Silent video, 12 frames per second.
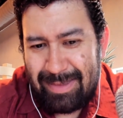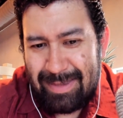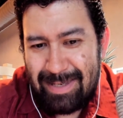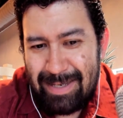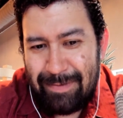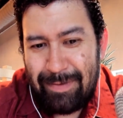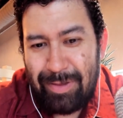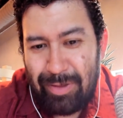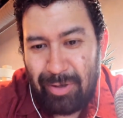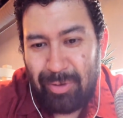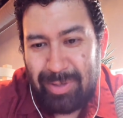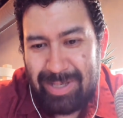even
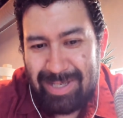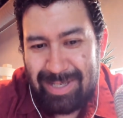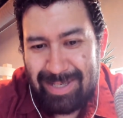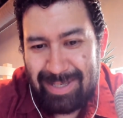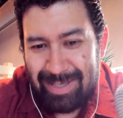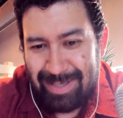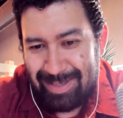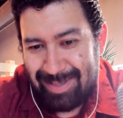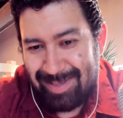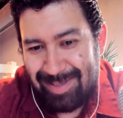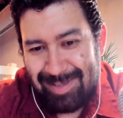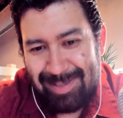though he
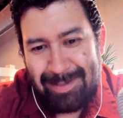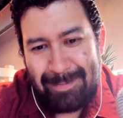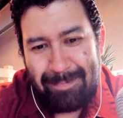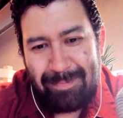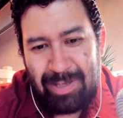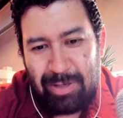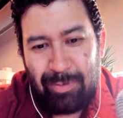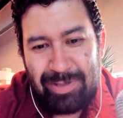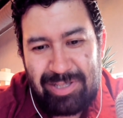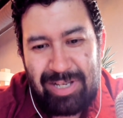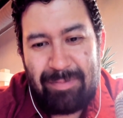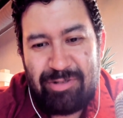
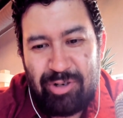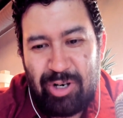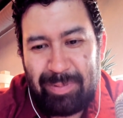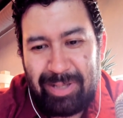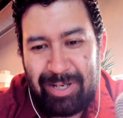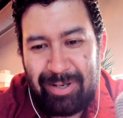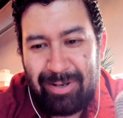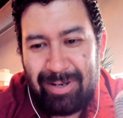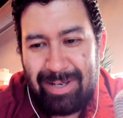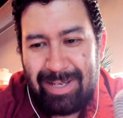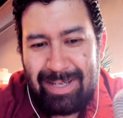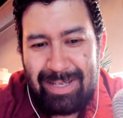was a top junior player
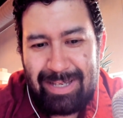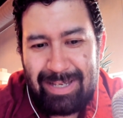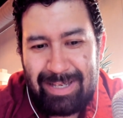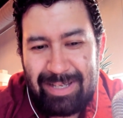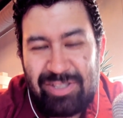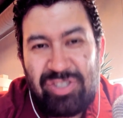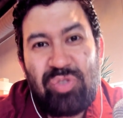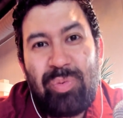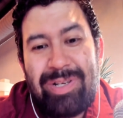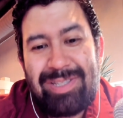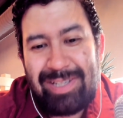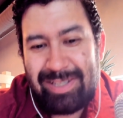in
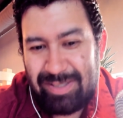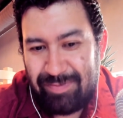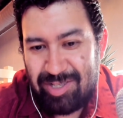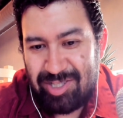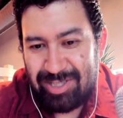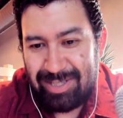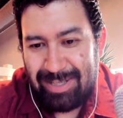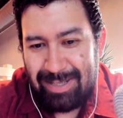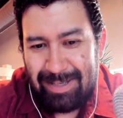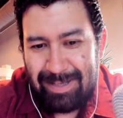Sweden's second division,